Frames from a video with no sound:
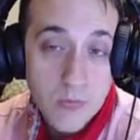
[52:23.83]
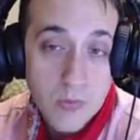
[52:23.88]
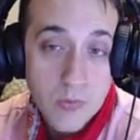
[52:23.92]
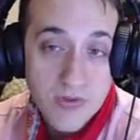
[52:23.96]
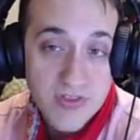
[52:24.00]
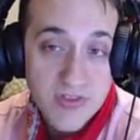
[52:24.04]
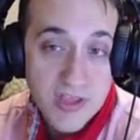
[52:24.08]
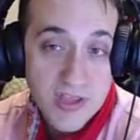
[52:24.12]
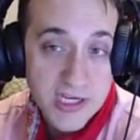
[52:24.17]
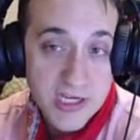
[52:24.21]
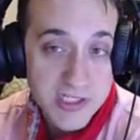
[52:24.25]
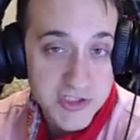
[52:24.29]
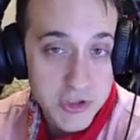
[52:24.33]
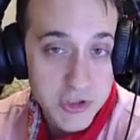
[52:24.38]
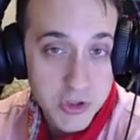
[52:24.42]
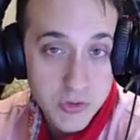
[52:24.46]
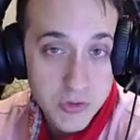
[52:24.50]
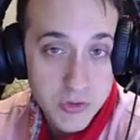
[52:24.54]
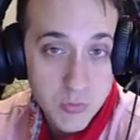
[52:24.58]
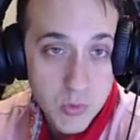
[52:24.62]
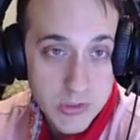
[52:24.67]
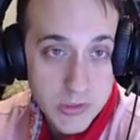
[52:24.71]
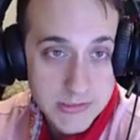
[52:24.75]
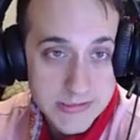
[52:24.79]
opening with like a
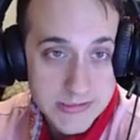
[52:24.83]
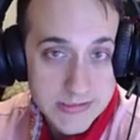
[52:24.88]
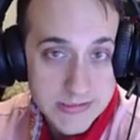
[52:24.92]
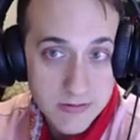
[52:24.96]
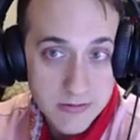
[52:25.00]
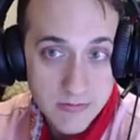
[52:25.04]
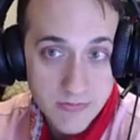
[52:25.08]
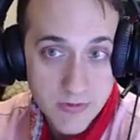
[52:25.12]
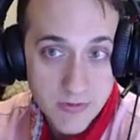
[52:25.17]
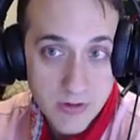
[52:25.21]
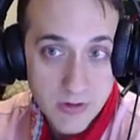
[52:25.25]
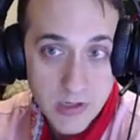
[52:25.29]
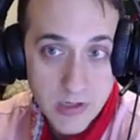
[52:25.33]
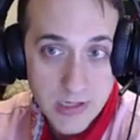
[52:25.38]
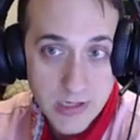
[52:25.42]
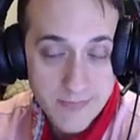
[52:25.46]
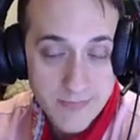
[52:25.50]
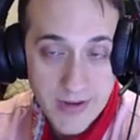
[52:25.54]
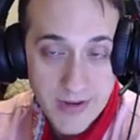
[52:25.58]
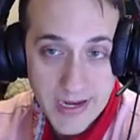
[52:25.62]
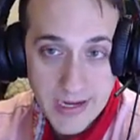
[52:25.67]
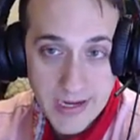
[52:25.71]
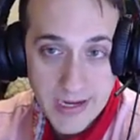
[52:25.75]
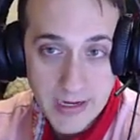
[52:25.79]
turn 1 silver
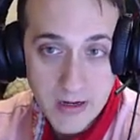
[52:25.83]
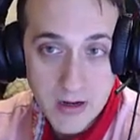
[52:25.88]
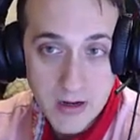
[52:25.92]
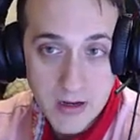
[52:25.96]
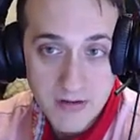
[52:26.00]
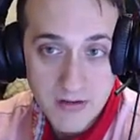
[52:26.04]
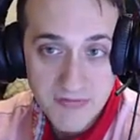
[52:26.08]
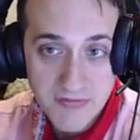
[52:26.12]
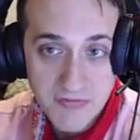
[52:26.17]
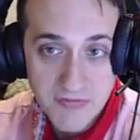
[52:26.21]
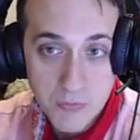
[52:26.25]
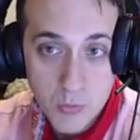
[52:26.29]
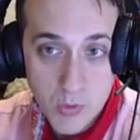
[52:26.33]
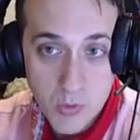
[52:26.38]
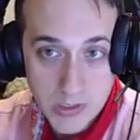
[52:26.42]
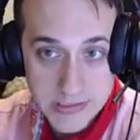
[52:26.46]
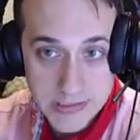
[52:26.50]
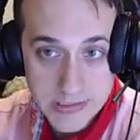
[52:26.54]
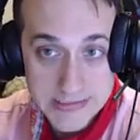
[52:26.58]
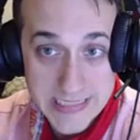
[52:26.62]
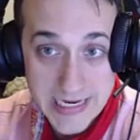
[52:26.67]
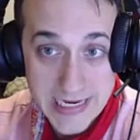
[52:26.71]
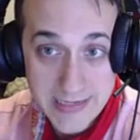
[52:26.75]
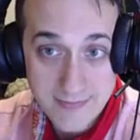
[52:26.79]
and paying off
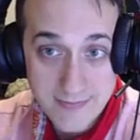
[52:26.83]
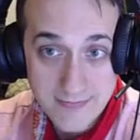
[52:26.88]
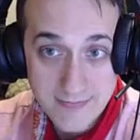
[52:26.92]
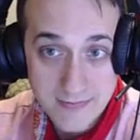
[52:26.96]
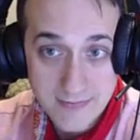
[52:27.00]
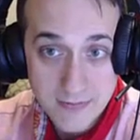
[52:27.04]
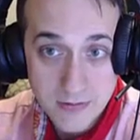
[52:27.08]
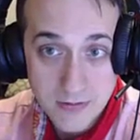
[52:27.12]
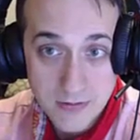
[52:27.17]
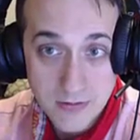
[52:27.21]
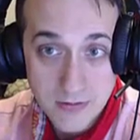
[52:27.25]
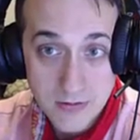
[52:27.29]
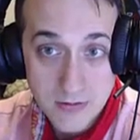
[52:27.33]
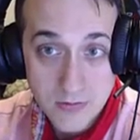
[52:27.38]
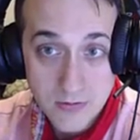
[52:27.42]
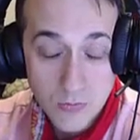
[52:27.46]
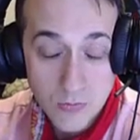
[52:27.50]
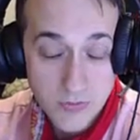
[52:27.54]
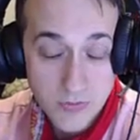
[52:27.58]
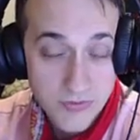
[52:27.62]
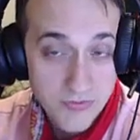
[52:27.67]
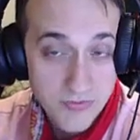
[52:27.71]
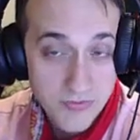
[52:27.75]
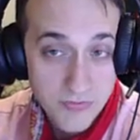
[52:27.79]
1 debt
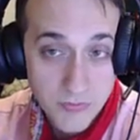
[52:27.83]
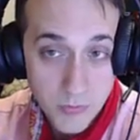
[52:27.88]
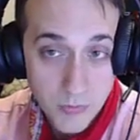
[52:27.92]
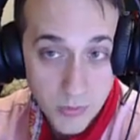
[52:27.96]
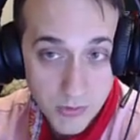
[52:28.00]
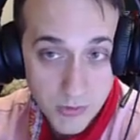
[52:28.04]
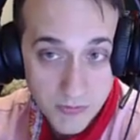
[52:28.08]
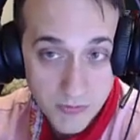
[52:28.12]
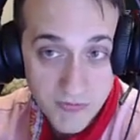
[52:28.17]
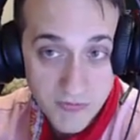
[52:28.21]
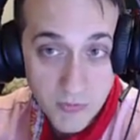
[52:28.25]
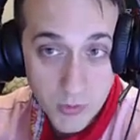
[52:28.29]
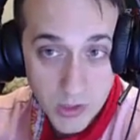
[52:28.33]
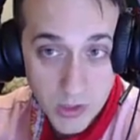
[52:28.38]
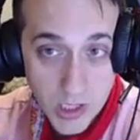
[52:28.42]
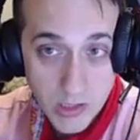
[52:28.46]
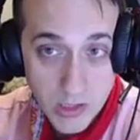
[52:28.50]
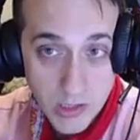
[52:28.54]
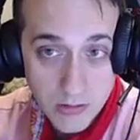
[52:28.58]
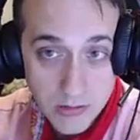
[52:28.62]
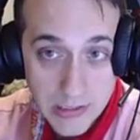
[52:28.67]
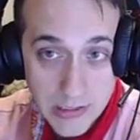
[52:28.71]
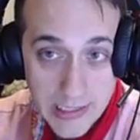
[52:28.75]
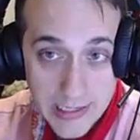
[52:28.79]
with your
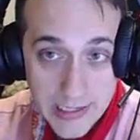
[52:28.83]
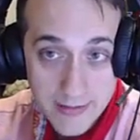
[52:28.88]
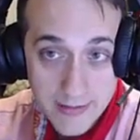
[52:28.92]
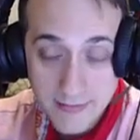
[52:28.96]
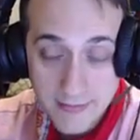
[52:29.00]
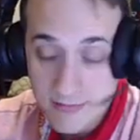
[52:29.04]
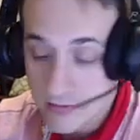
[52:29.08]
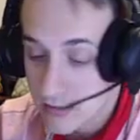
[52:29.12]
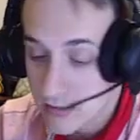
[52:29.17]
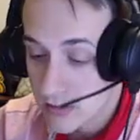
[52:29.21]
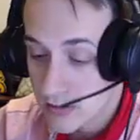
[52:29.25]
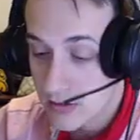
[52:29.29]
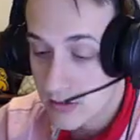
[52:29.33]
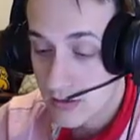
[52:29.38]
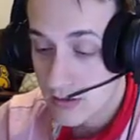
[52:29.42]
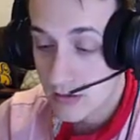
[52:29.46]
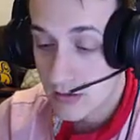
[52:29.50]
$4 hand,